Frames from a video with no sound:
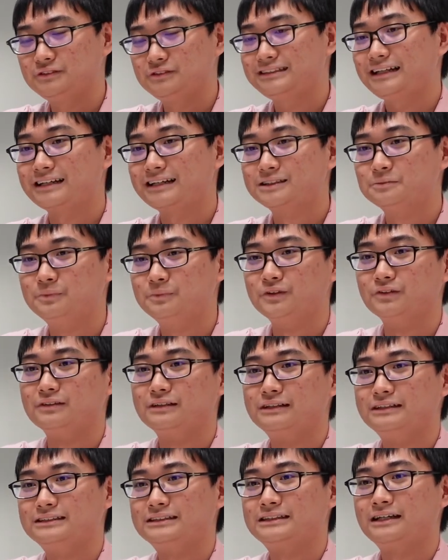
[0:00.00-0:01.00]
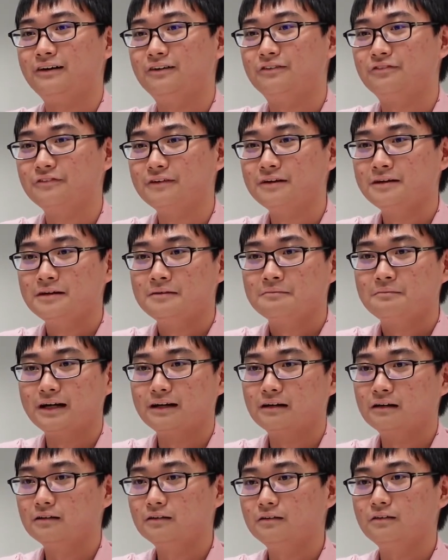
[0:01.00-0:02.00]
textbook itself, but
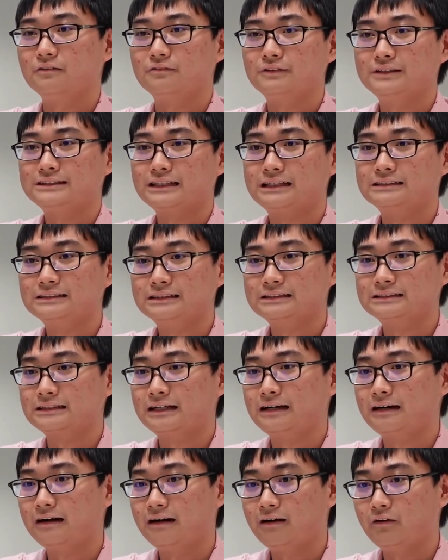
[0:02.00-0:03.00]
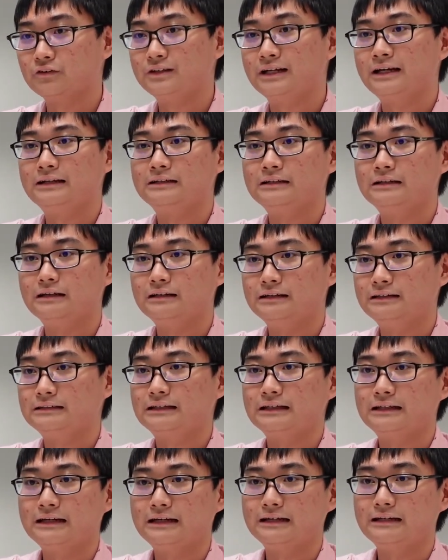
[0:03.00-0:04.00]
a lot of these answers are out there in the
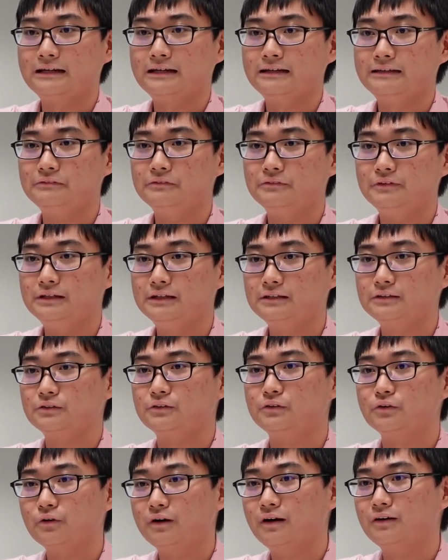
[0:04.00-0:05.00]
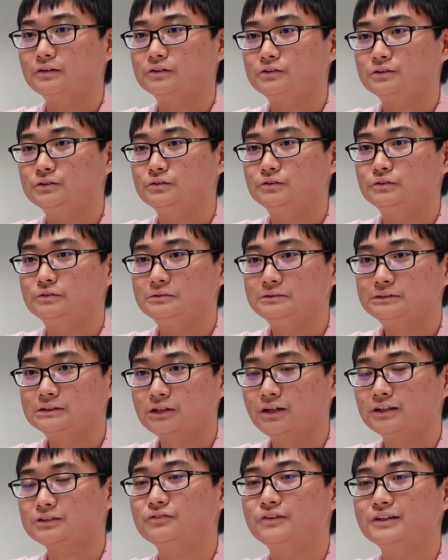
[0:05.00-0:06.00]
internet, and we need to go out to
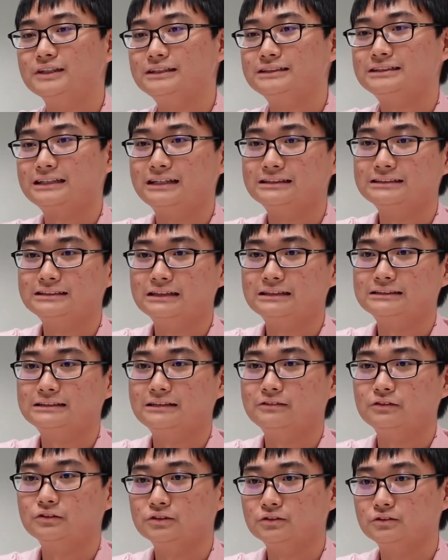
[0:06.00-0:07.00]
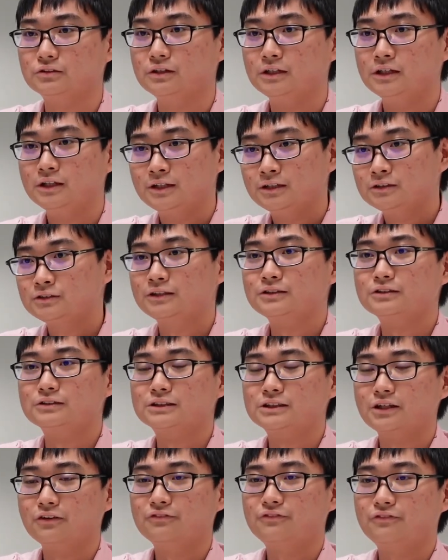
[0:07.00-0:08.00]
source for these answers and also try to
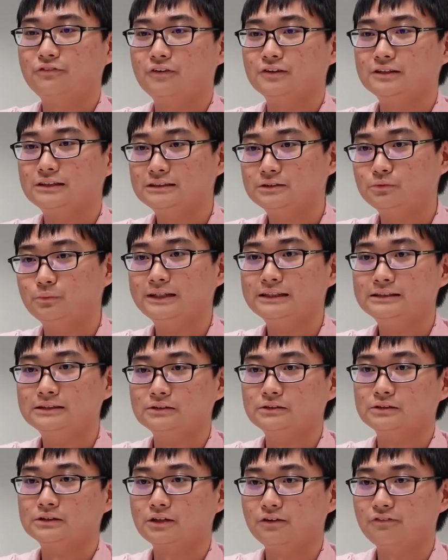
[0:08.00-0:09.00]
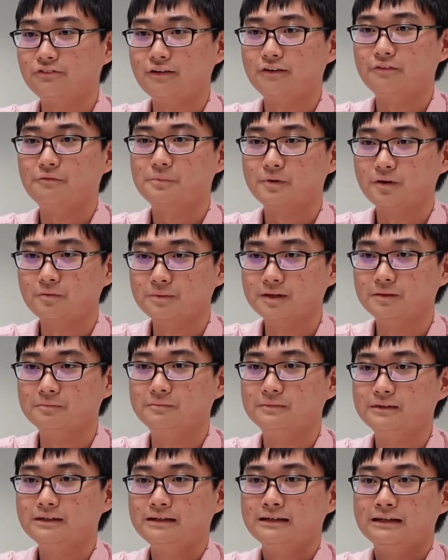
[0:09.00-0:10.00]
solve for these ways to solve our problem.
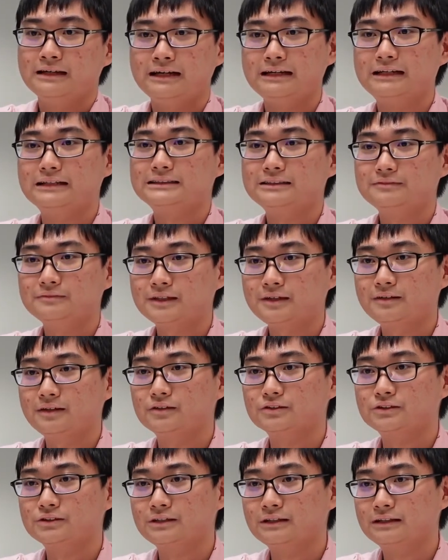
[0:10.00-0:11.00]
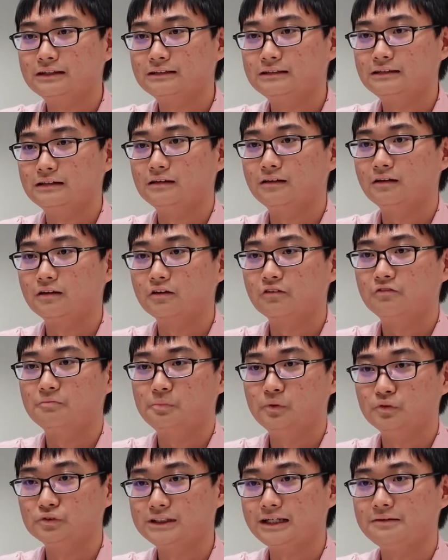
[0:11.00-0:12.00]
At the same time, I also learned a lot of
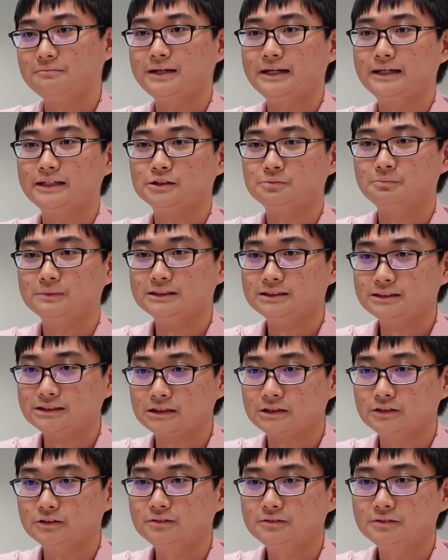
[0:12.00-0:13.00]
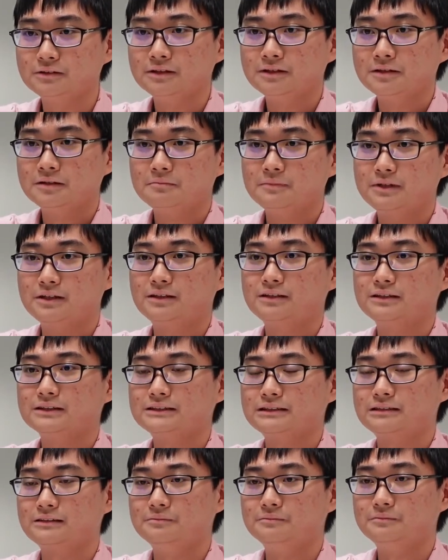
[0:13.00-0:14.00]
project management skill, because
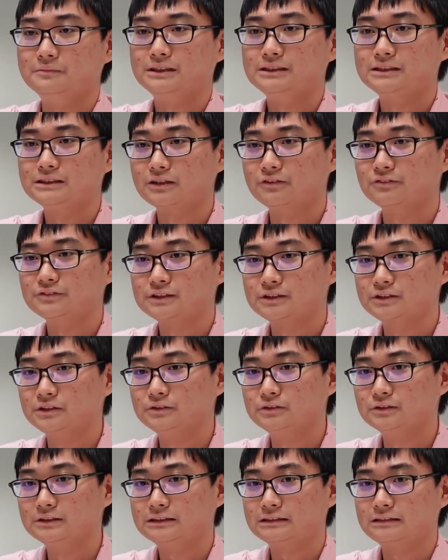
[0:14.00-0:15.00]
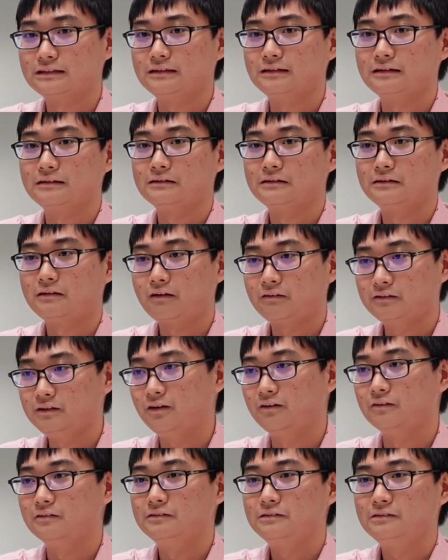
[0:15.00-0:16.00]
these soft skills are
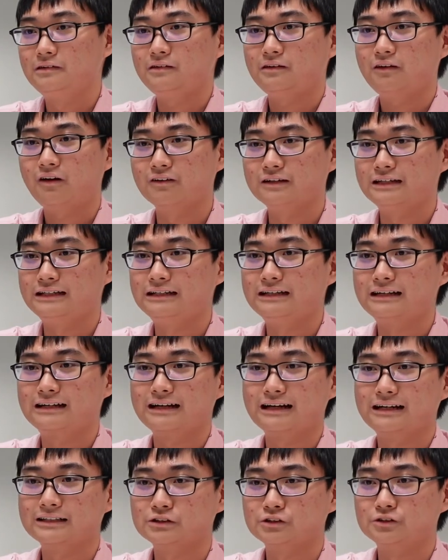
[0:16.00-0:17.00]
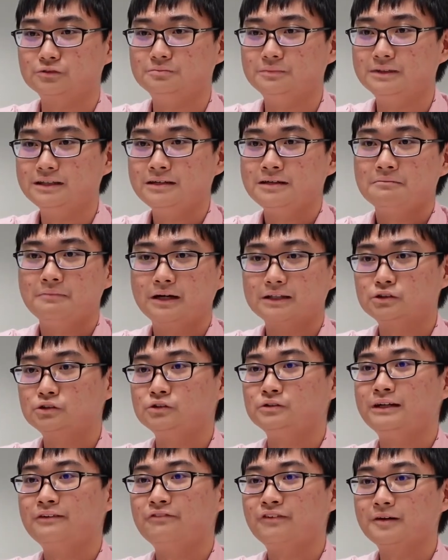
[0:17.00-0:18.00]
not taught in the classroom, but
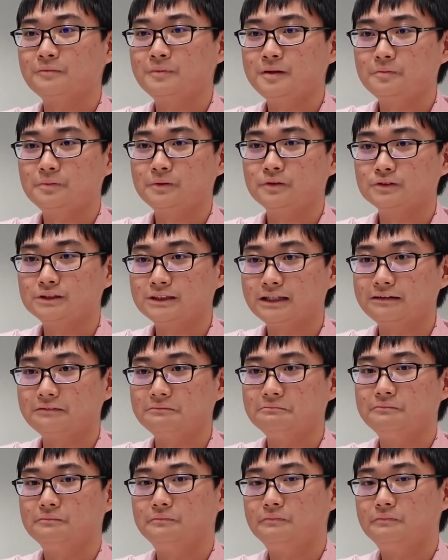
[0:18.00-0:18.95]
through FYP project,